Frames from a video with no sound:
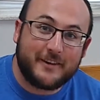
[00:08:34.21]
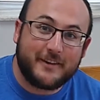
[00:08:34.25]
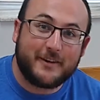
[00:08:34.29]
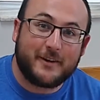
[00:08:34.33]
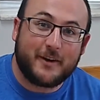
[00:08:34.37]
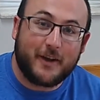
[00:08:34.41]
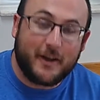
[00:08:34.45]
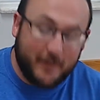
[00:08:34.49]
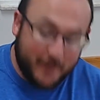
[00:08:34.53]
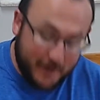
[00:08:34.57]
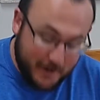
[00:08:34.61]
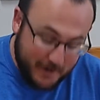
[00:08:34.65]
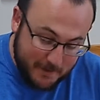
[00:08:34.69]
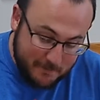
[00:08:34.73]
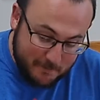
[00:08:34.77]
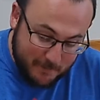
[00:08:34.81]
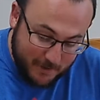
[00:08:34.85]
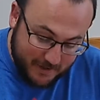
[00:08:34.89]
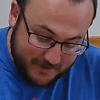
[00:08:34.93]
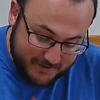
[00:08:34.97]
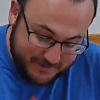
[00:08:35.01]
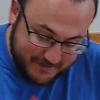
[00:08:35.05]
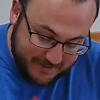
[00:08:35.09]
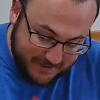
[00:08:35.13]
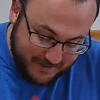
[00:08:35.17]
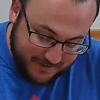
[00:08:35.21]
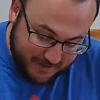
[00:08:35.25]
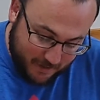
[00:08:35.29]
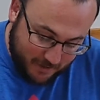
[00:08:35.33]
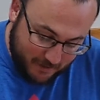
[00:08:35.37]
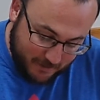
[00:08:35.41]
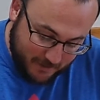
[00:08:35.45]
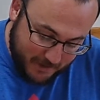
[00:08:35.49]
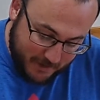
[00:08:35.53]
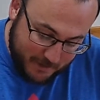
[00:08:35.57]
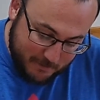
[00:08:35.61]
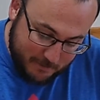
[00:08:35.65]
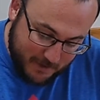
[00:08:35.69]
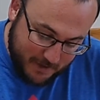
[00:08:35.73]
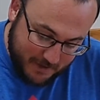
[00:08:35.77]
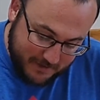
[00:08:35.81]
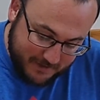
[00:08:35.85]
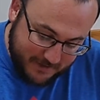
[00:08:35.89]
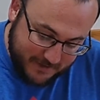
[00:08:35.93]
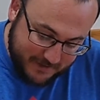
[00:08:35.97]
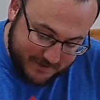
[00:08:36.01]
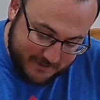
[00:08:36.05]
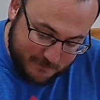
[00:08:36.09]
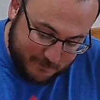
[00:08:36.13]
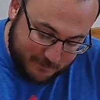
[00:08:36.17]
Our ladybug
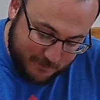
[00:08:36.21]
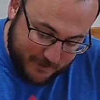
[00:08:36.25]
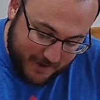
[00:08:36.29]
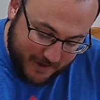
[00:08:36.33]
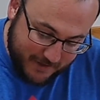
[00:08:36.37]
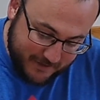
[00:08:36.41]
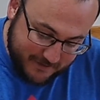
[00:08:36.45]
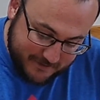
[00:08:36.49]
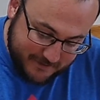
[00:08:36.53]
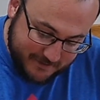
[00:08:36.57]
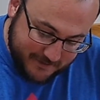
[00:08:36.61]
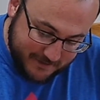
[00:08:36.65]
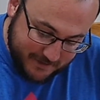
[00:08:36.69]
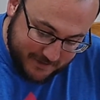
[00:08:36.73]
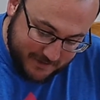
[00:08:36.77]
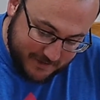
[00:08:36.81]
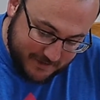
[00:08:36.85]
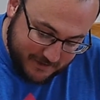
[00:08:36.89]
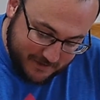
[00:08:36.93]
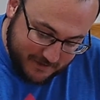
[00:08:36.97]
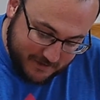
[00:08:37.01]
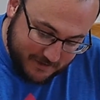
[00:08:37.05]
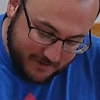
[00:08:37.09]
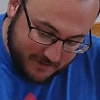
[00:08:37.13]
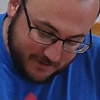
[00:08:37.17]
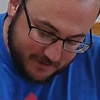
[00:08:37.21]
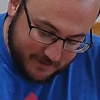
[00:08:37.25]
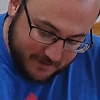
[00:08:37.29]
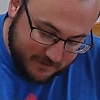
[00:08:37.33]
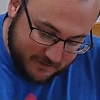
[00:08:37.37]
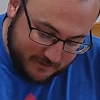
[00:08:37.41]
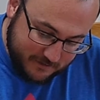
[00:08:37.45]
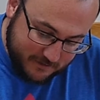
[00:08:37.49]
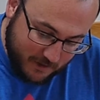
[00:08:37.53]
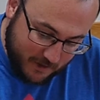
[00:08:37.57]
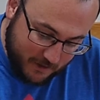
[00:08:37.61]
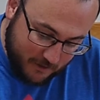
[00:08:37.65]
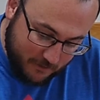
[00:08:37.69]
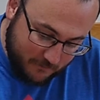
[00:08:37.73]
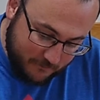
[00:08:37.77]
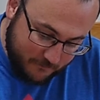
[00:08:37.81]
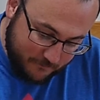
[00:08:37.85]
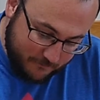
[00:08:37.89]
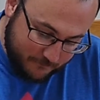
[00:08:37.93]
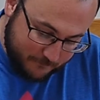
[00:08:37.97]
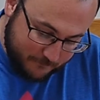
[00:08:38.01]
needs a face. So